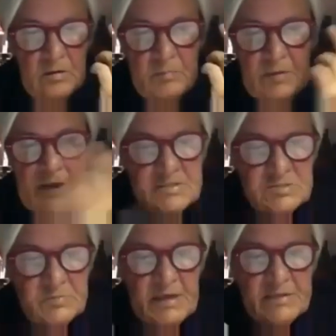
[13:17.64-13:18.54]

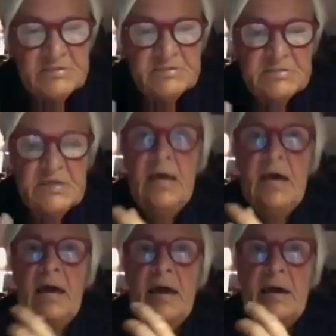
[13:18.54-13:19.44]
placements,
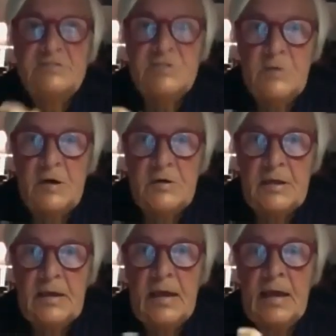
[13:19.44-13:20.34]
and so
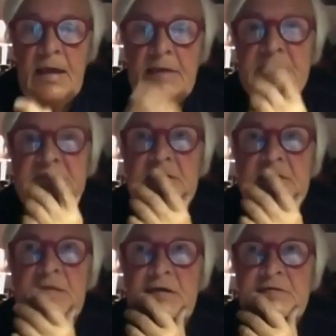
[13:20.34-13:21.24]
on. And
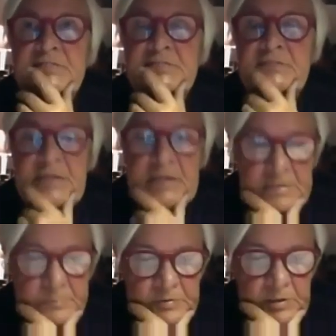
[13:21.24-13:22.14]
there is
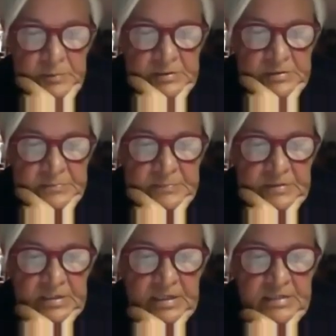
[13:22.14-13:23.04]
another problem
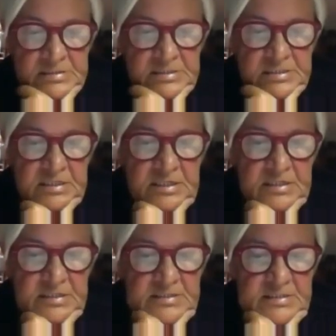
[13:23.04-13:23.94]
that
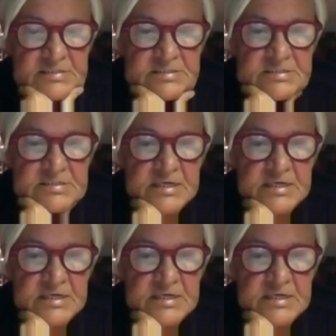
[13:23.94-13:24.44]
is,